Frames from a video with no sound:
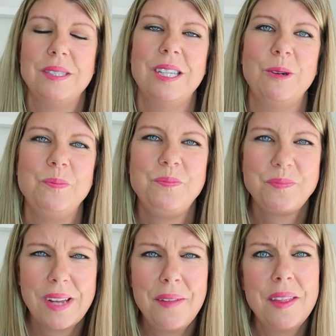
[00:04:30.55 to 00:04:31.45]
So,
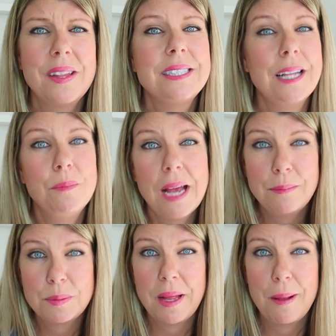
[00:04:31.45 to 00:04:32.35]
and then the
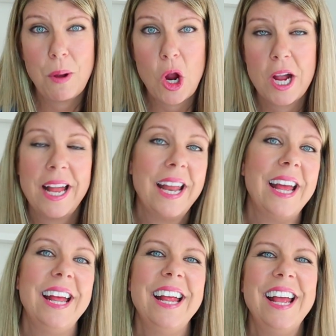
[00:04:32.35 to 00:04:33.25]
subtypes play a part in it.